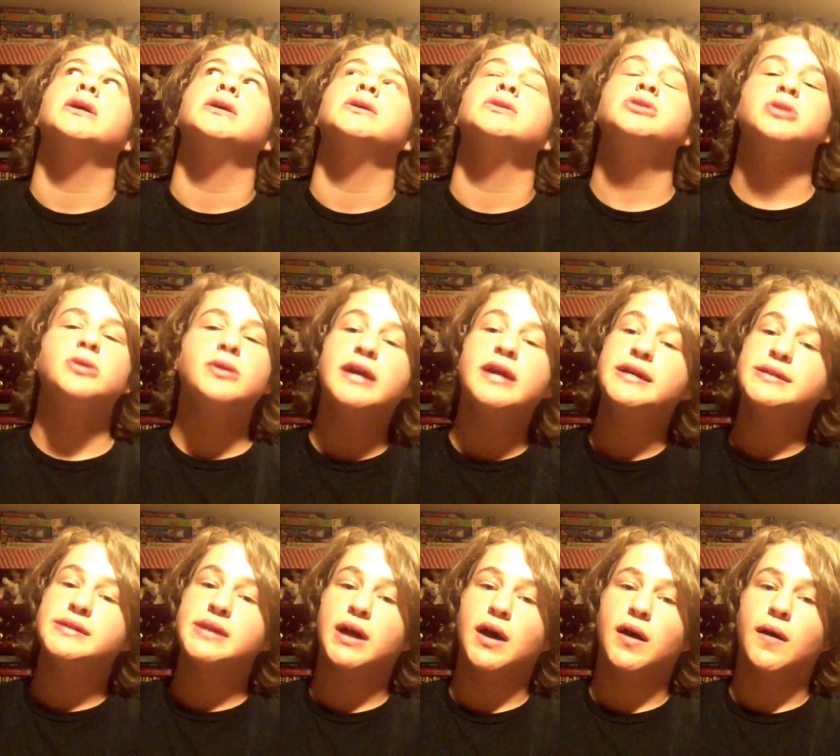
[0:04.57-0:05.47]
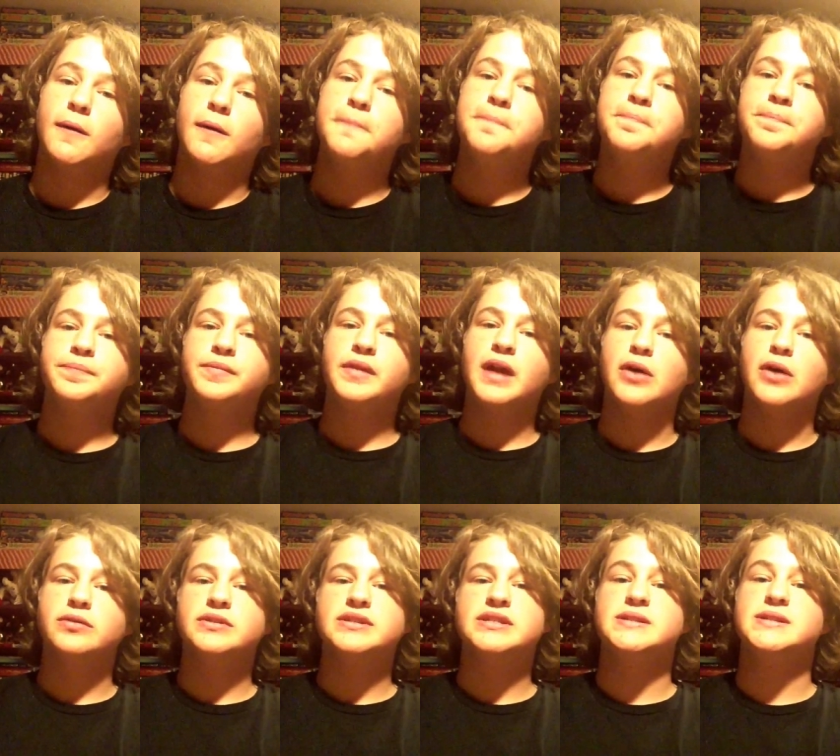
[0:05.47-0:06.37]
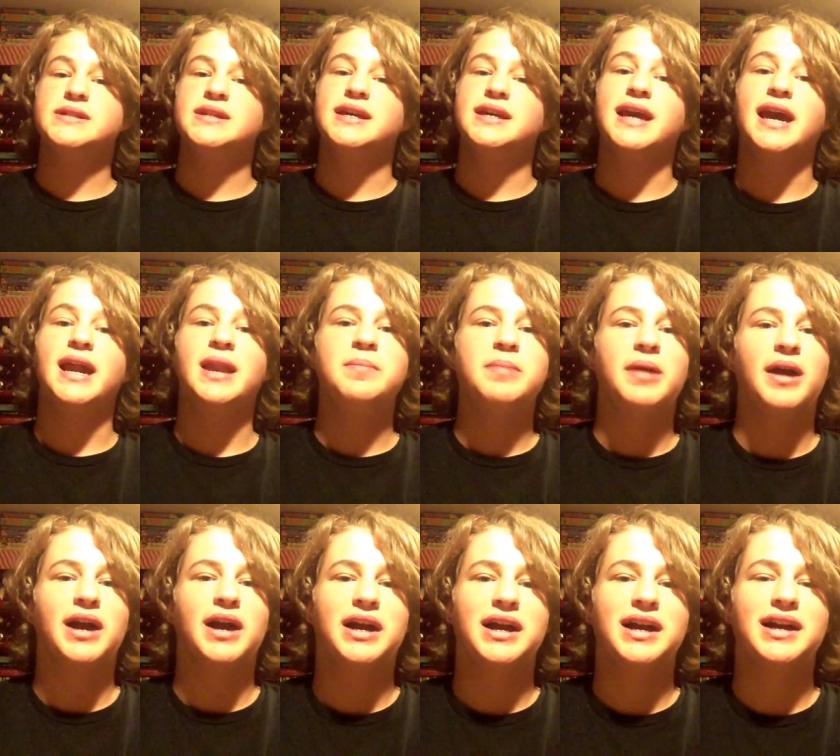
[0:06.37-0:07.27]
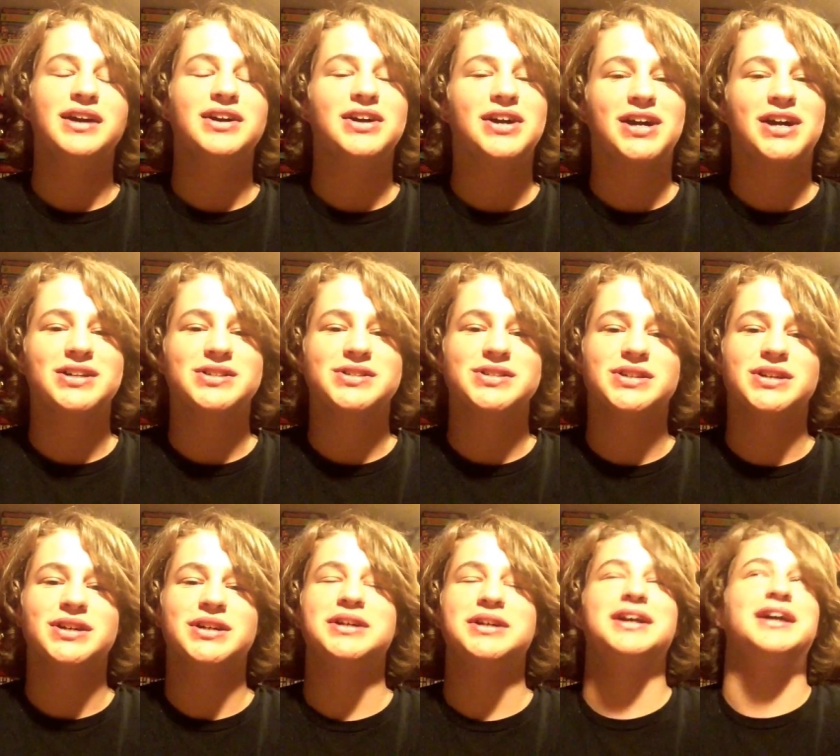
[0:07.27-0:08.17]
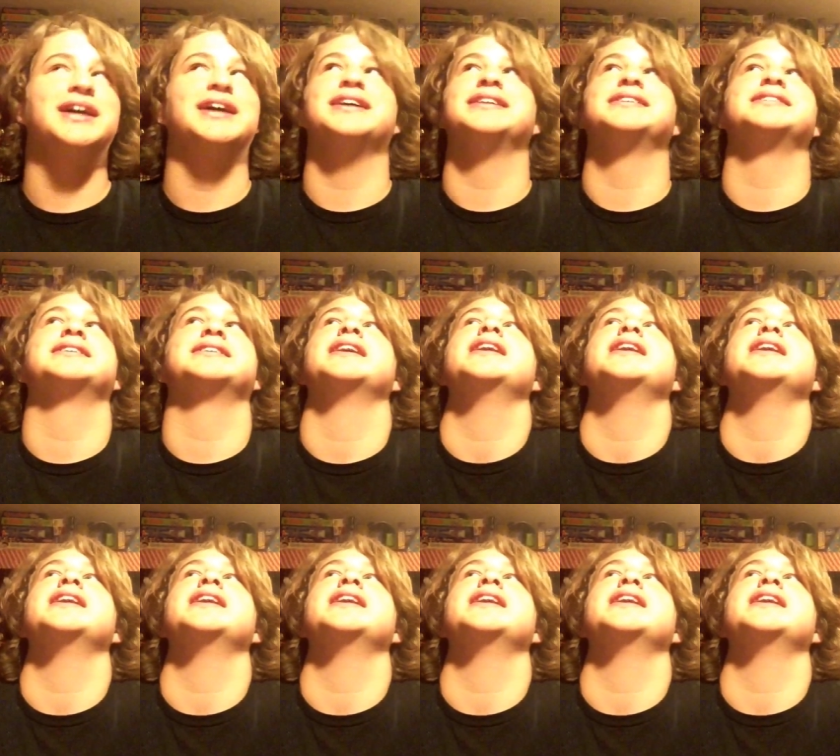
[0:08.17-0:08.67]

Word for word: two days ago, I went to see Katy Perry in concert, and